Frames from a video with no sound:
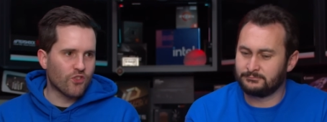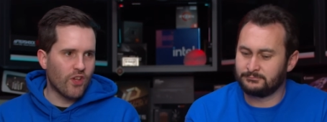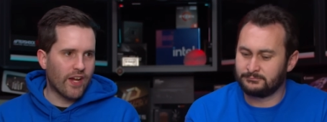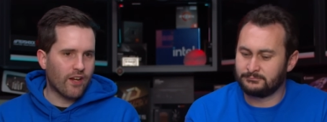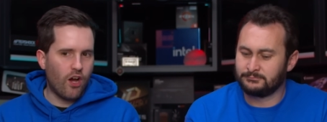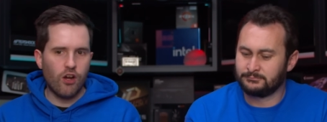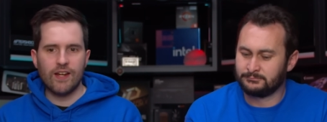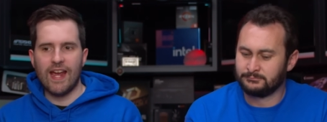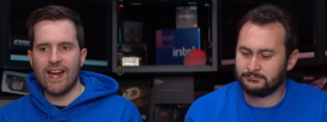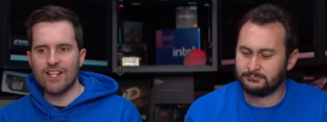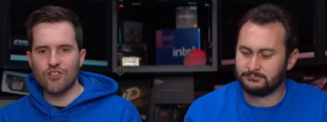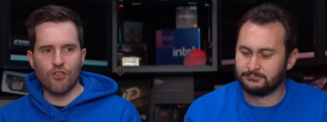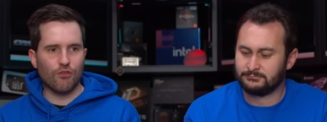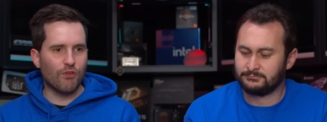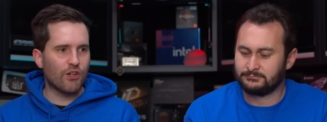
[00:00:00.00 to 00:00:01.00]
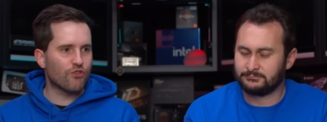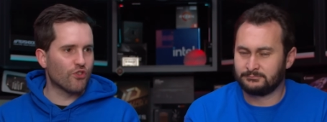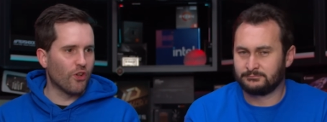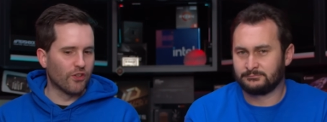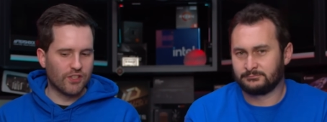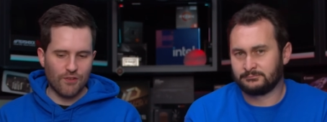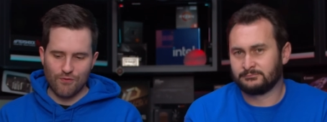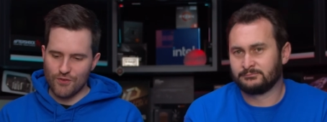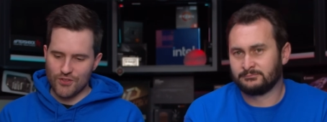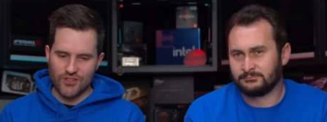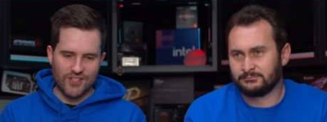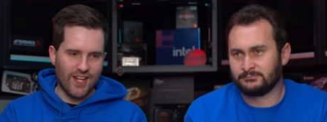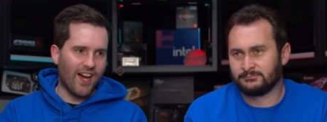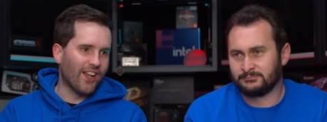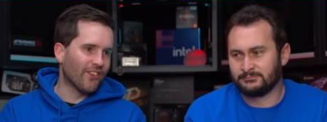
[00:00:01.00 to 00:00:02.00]
Speaker 1: It's like, okay, it's a $300
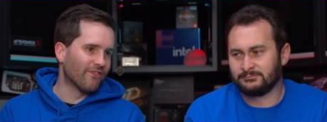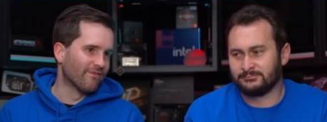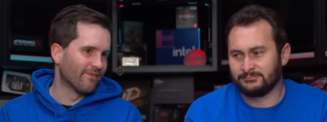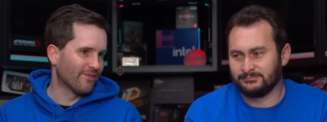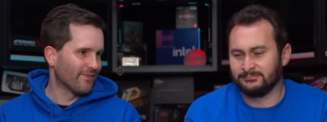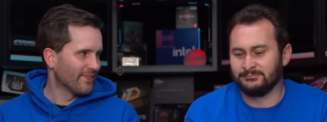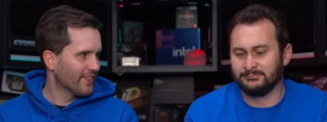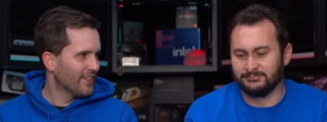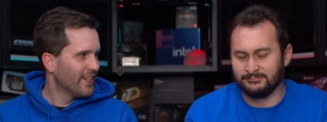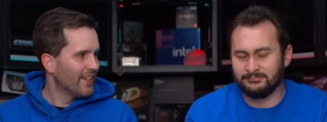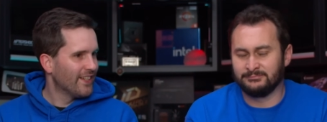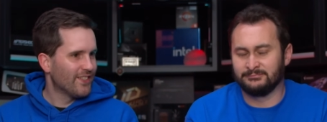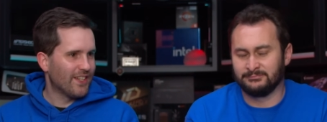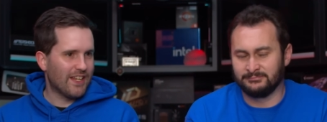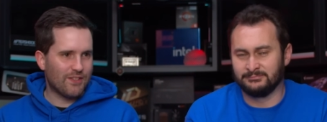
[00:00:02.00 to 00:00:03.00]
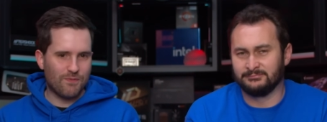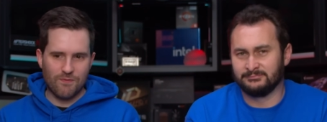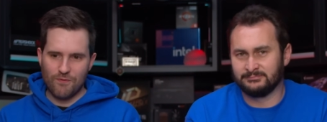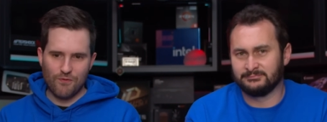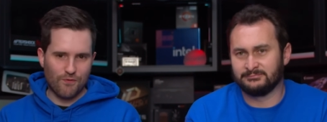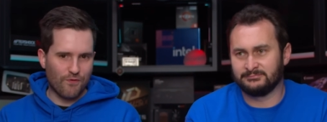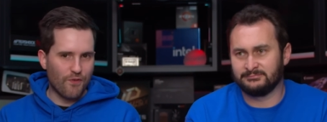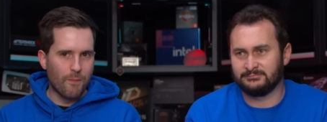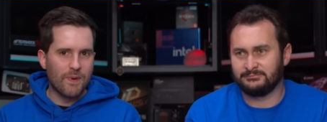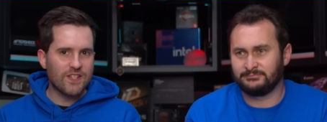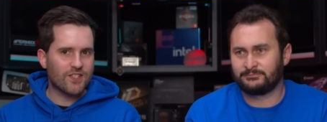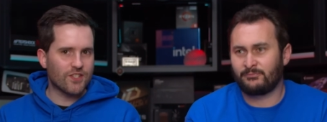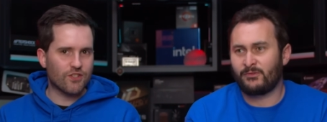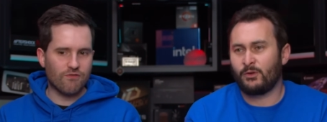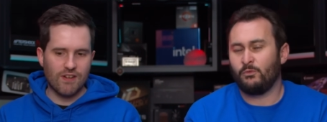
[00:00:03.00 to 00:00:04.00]
difference done. Mm-hmm, mm-hmm. It's for
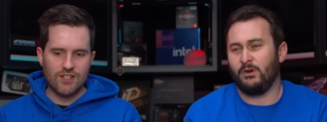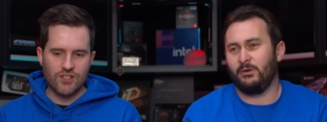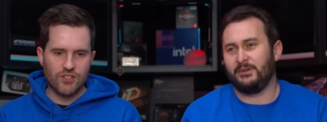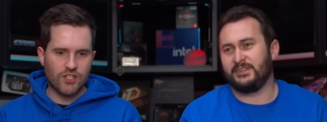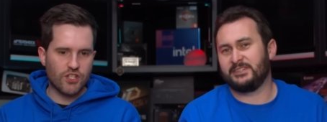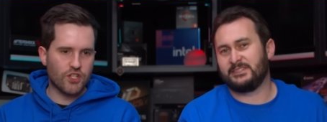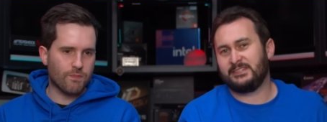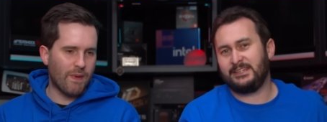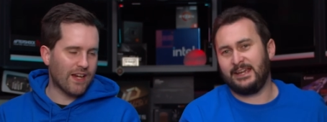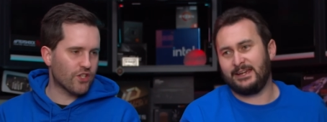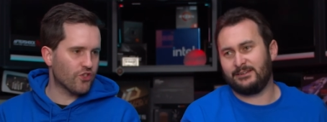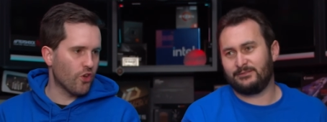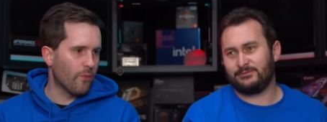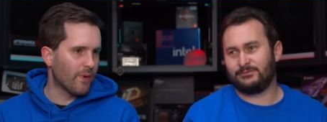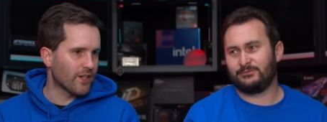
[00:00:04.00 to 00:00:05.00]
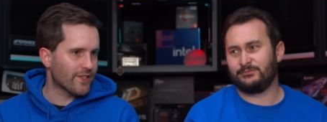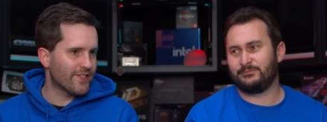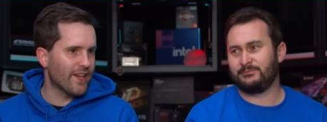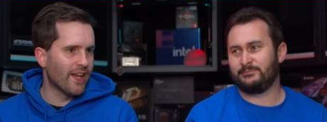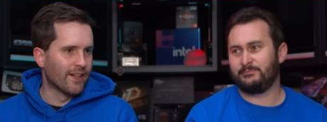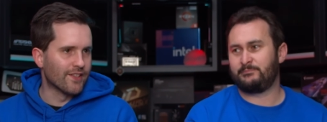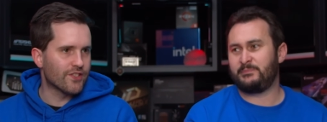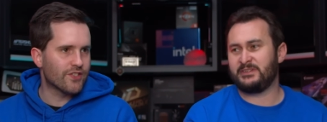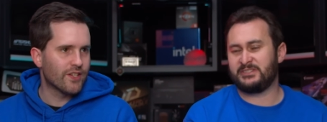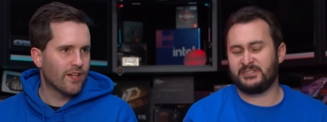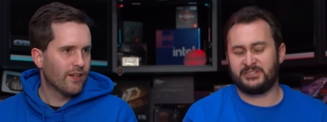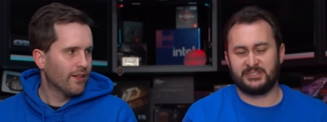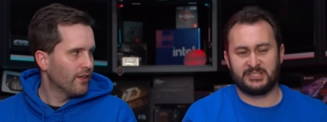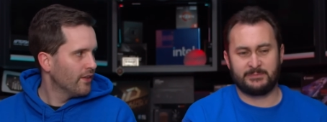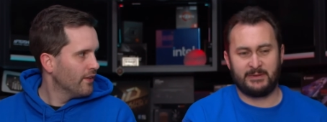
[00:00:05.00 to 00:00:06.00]
business reasons, well, it, it just makes yeah, so much sense.
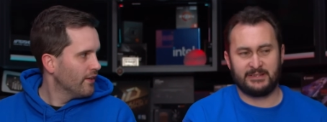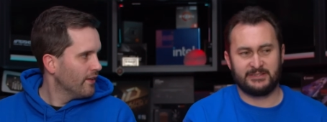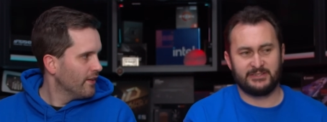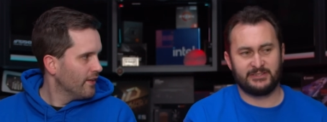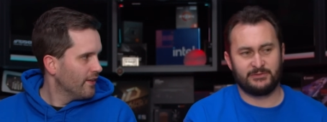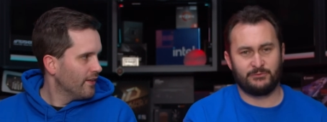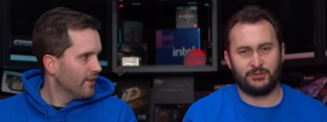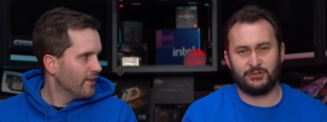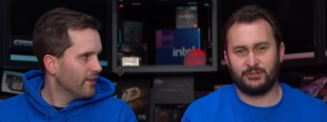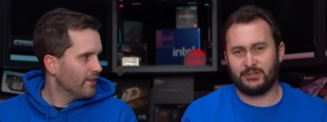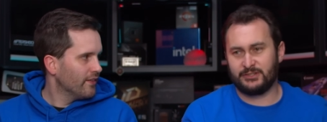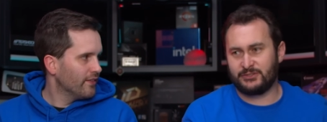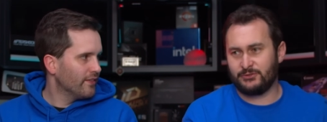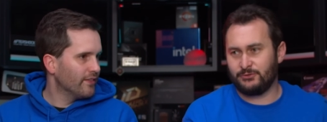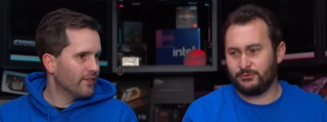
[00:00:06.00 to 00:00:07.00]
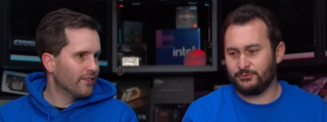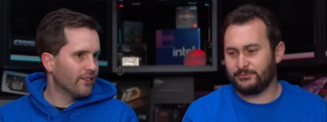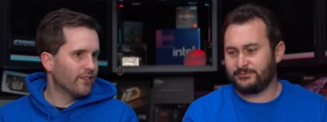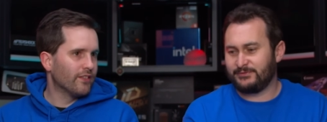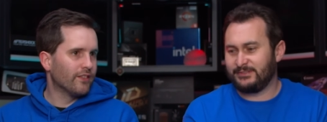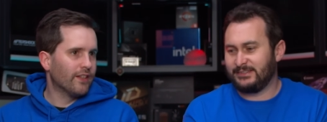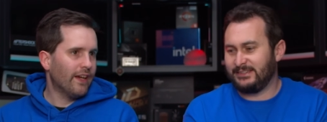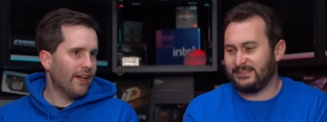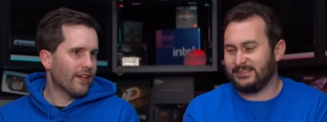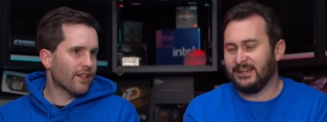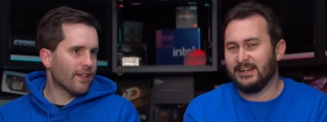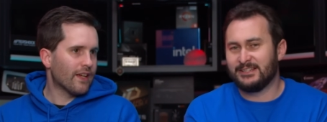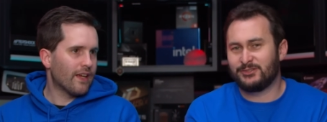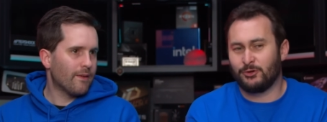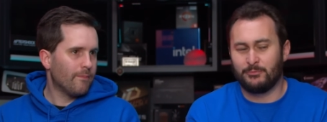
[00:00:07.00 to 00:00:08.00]
Business
Speaker 2: expenses and whatnot, it's all,
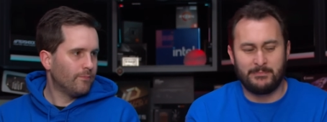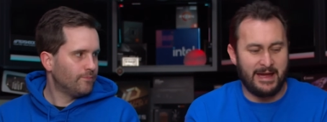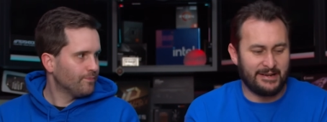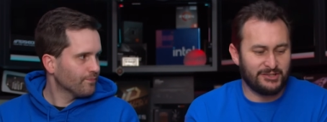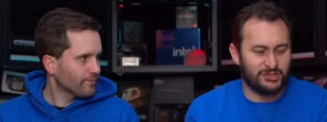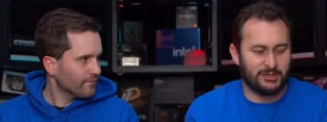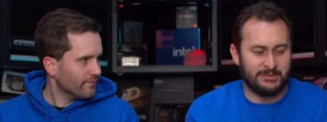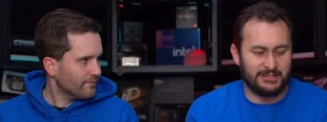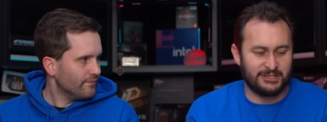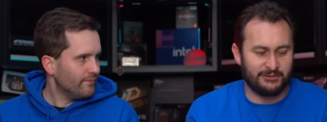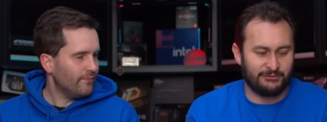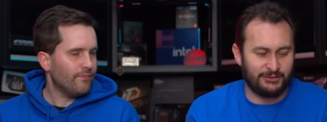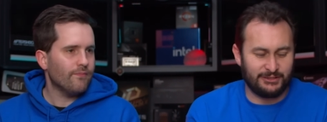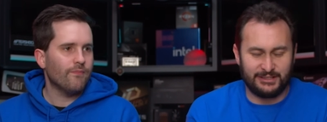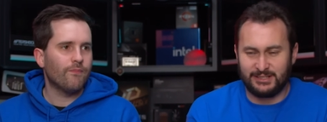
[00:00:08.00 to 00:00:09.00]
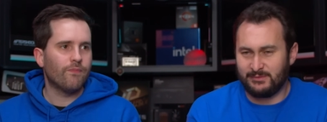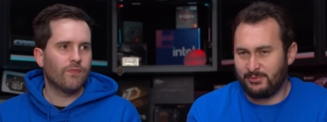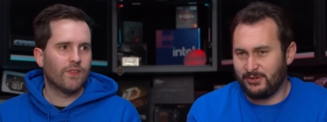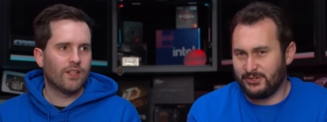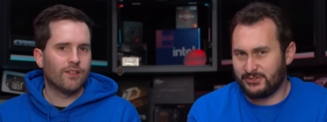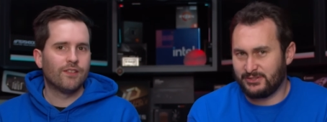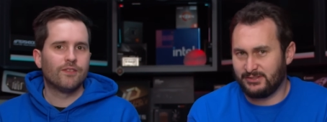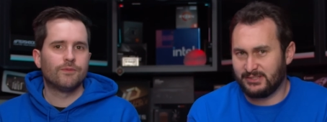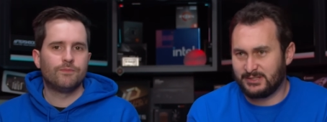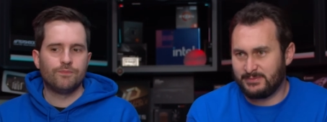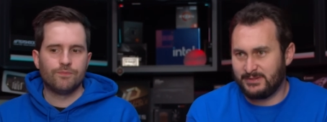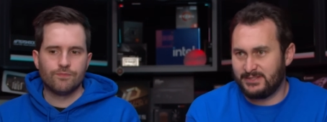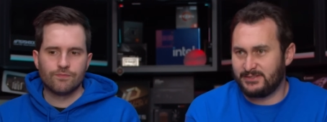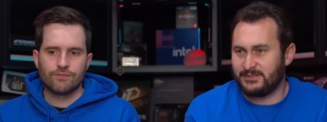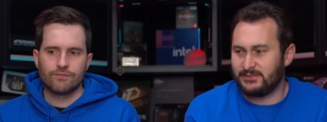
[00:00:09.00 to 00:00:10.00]
yeah, it's all managed a bit differently to personal
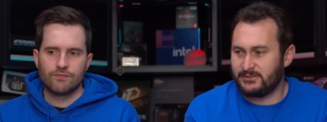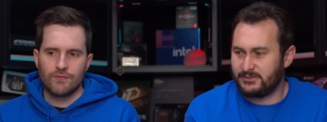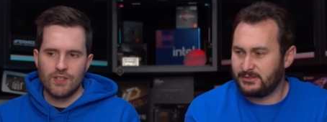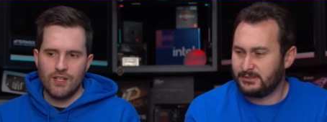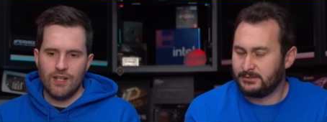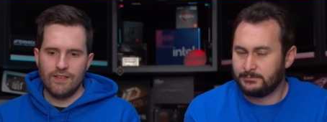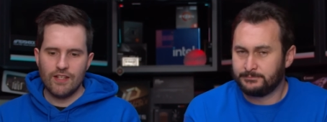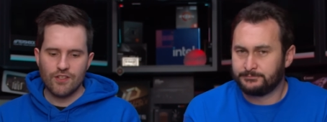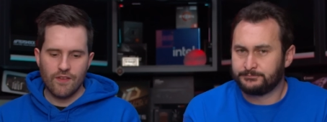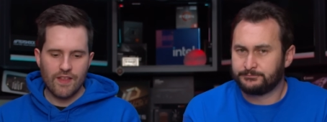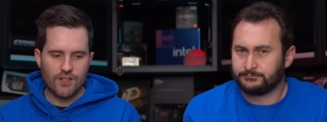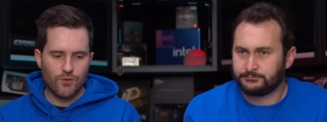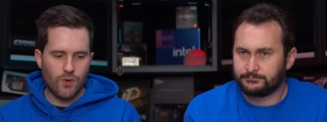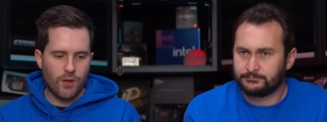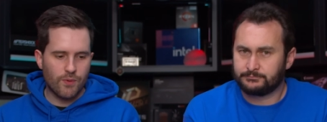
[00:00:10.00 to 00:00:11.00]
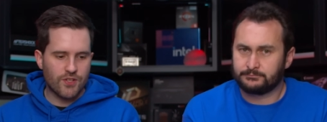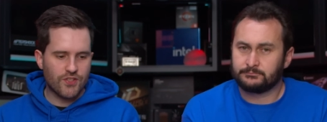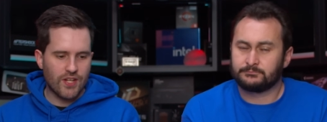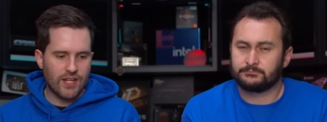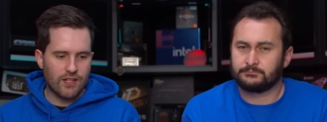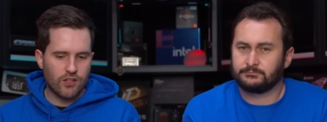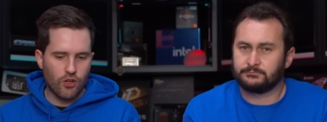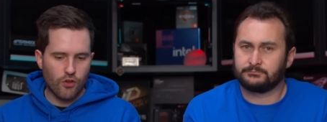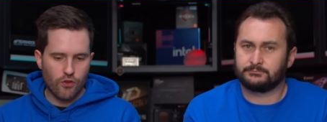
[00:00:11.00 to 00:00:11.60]
expenses.
Speaker 1: And that, that's why we see, you know,